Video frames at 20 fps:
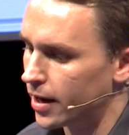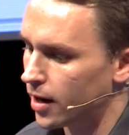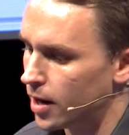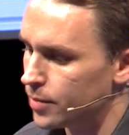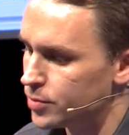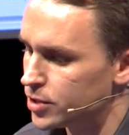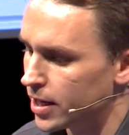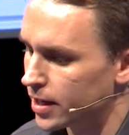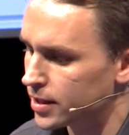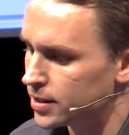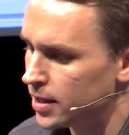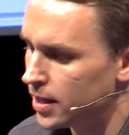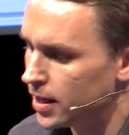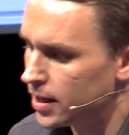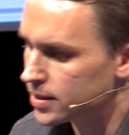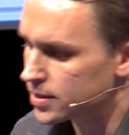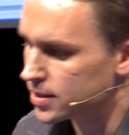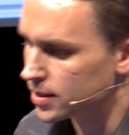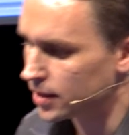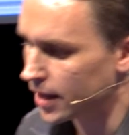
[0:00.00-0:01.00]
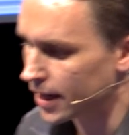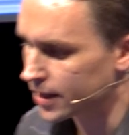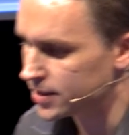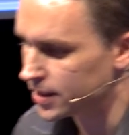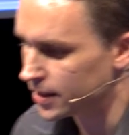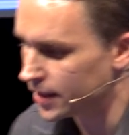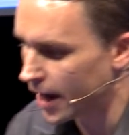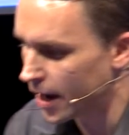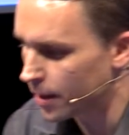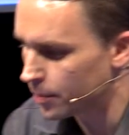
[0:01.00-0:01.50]
object,
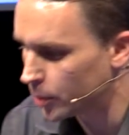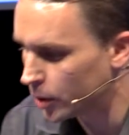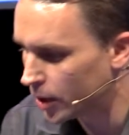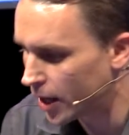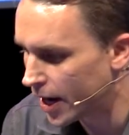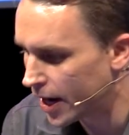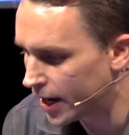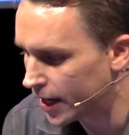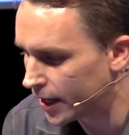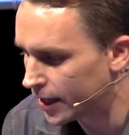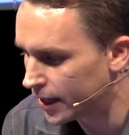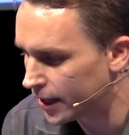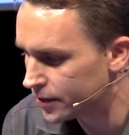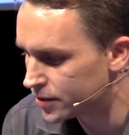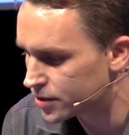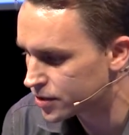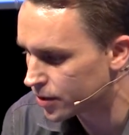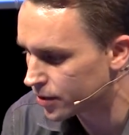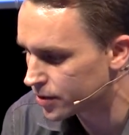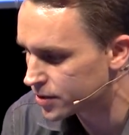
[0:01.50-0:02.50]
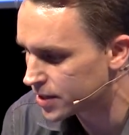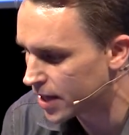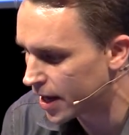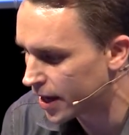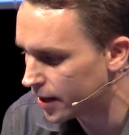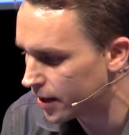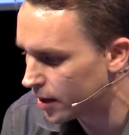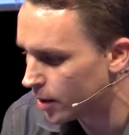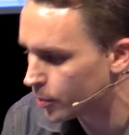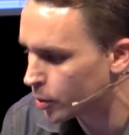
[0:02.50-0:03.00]
selecting that play, it inserts
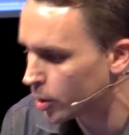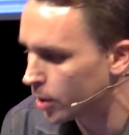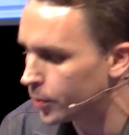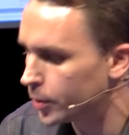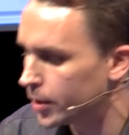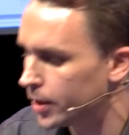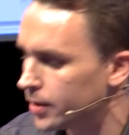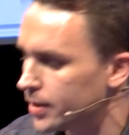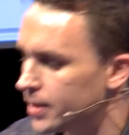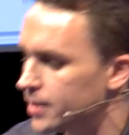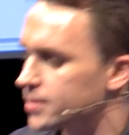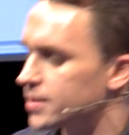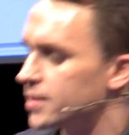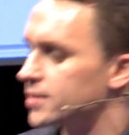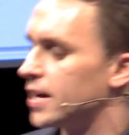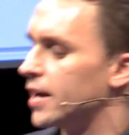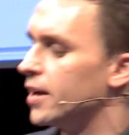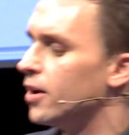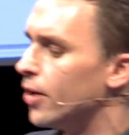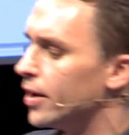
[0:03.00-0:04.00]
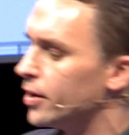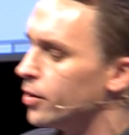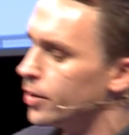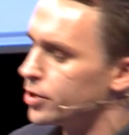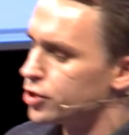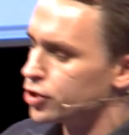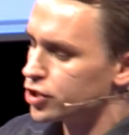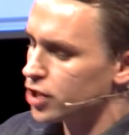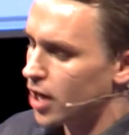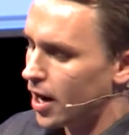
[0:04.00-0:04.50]
that appropriately. It says, I know what
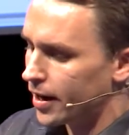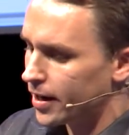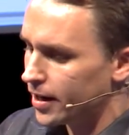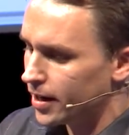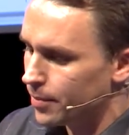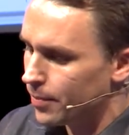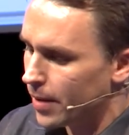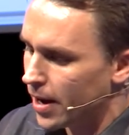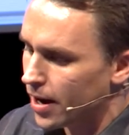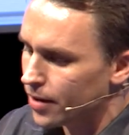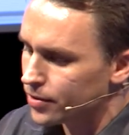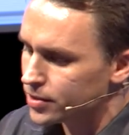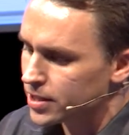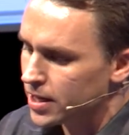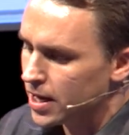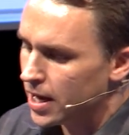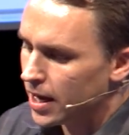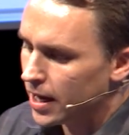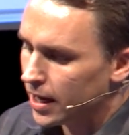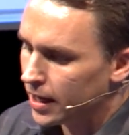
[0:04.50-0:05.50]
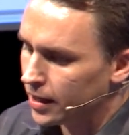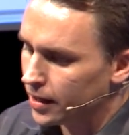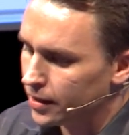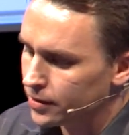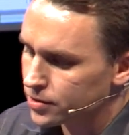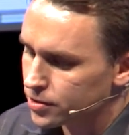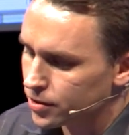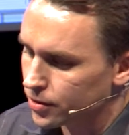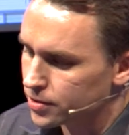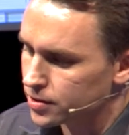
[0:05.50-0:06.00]
you're talking about. It
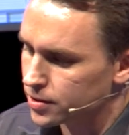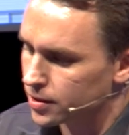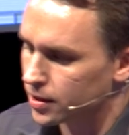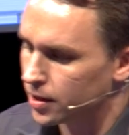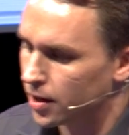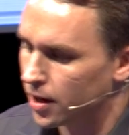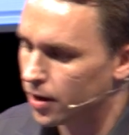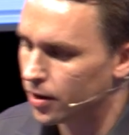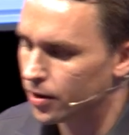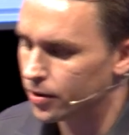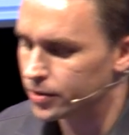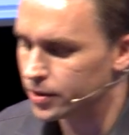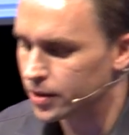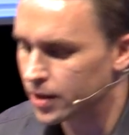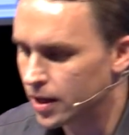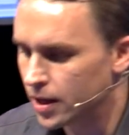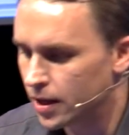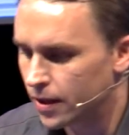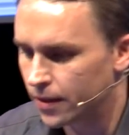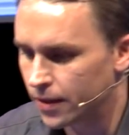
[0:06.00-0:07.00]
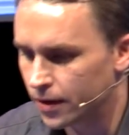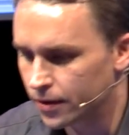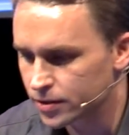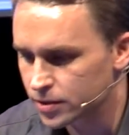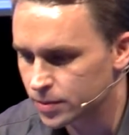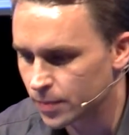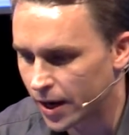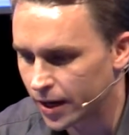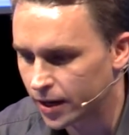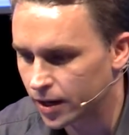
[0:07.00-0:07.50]
inserts the code. There's
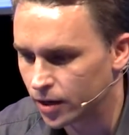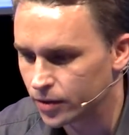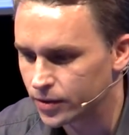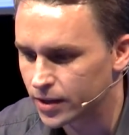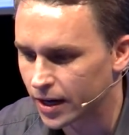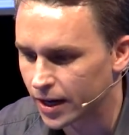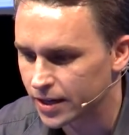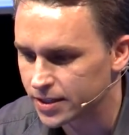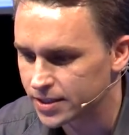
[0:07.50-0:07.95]
my code that I